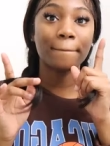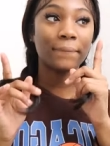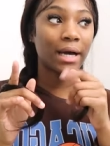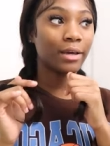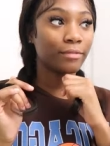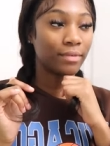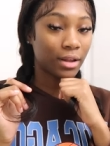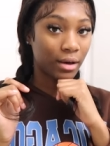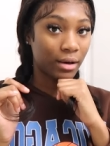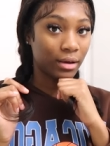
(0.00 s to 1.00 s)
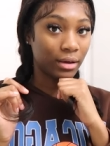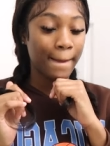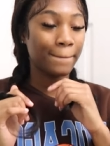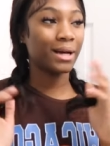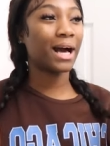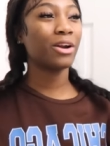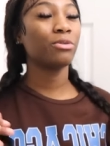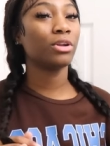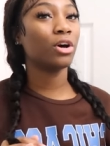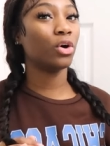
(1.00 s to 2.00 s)
might vlog, but I
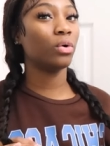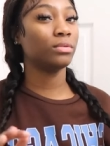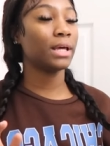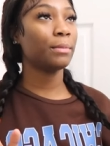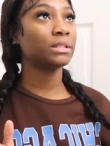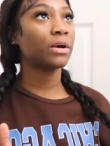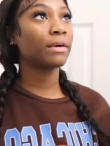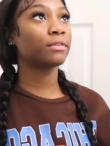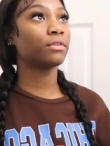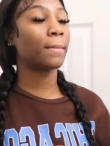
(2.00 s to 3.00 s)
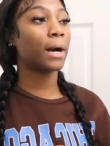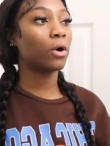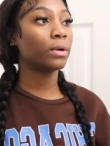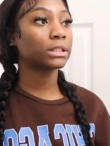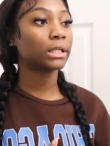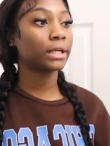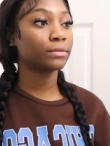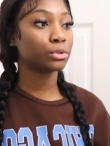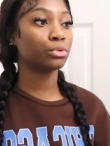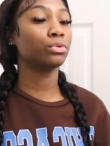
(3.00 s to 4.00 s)
don't know. That means I have to vlog my whole entire day
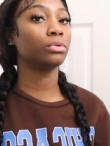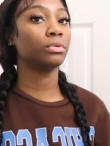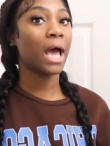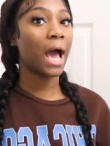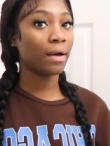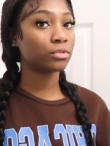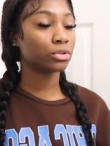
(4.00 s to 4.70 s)
of school, after